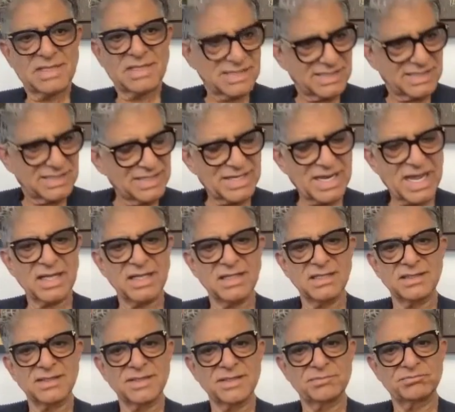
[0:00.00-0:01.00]
is
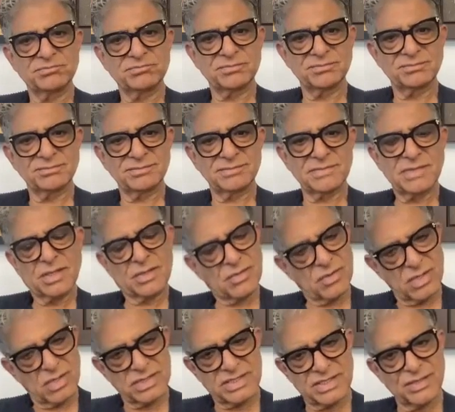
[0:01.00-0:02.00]
entangled
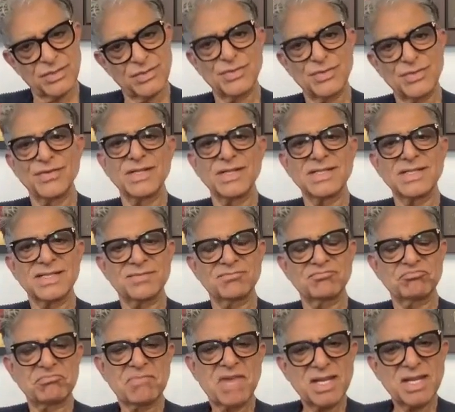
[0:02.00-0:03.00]
across the
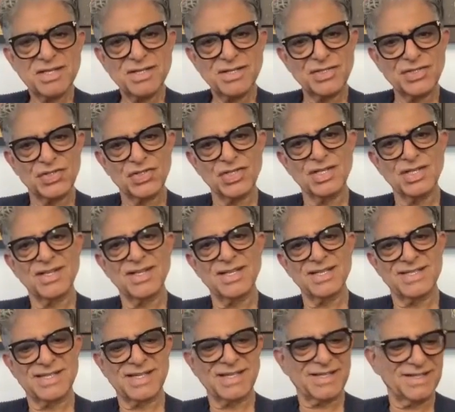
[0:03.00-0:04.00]
universe. Energy
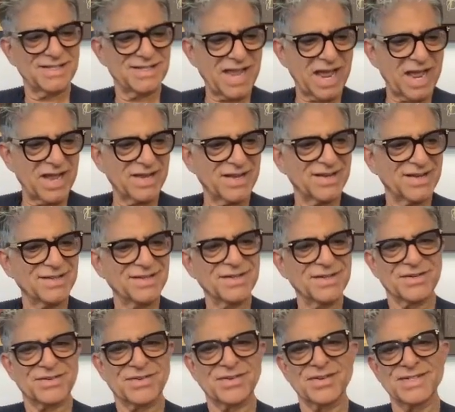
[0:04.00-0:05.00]
is entangled
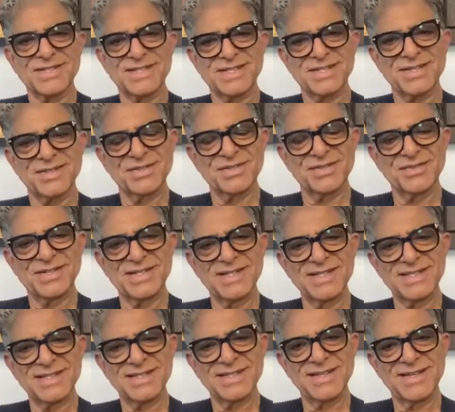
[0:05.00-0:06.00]
across the
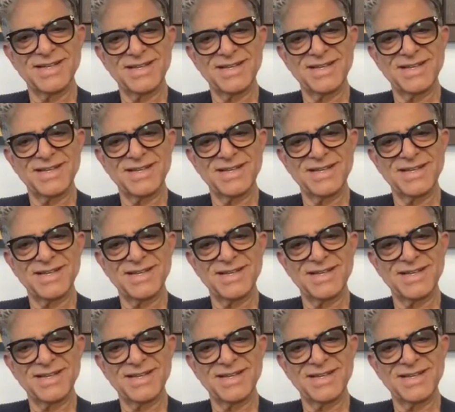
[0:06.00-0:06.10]
universe.